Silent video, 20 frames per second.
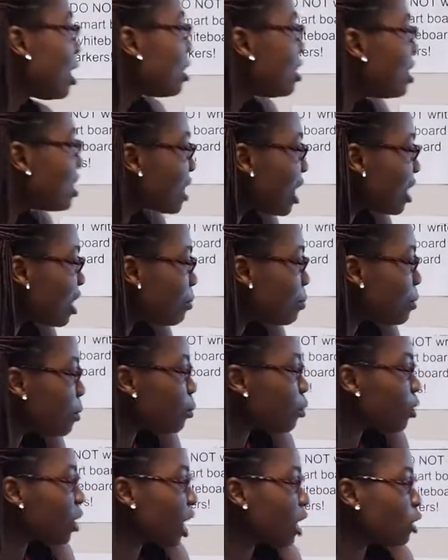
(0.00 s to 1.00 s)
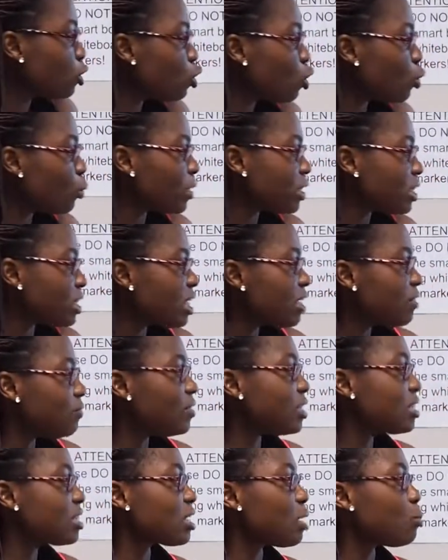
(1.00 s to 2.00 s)
These other people can know it if
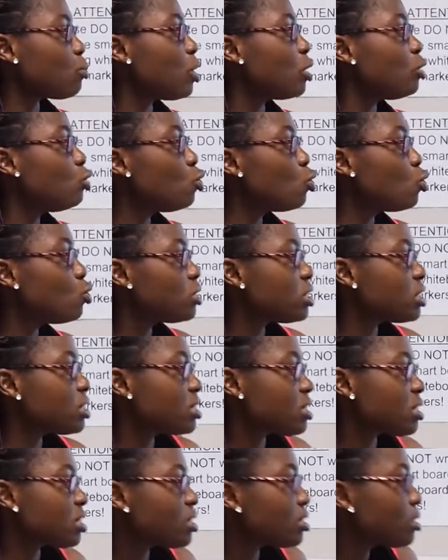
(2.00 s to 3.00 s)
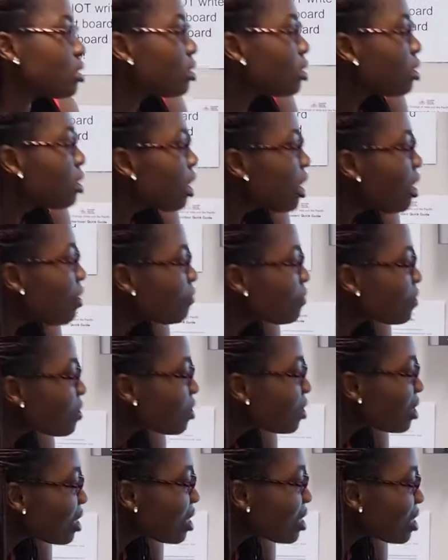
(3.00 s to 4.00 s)
this someone knows, if
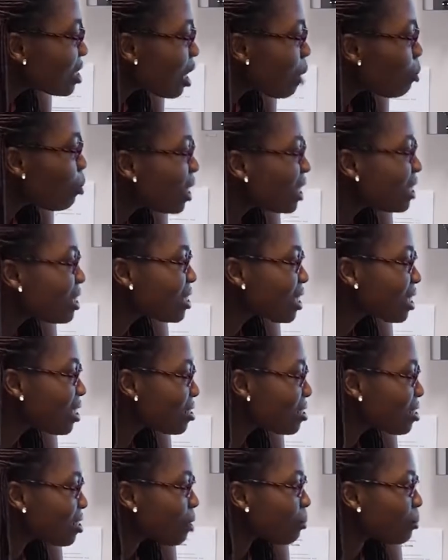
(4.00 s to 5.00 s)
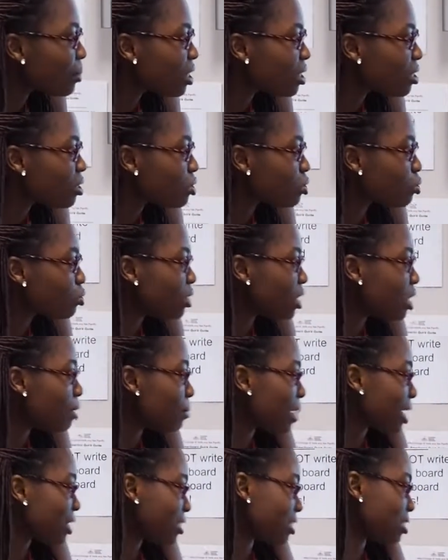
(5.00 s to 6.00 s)
this someone says some things to
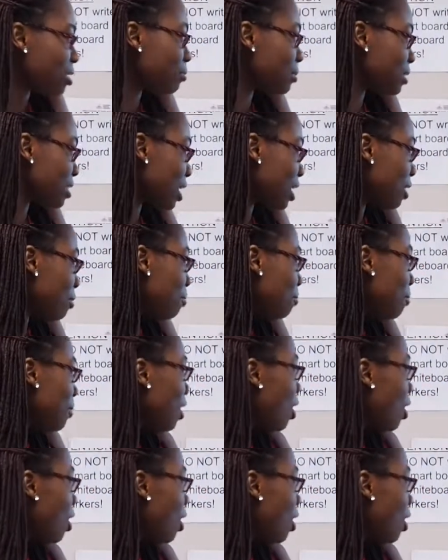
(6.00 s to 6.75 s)
them at some time.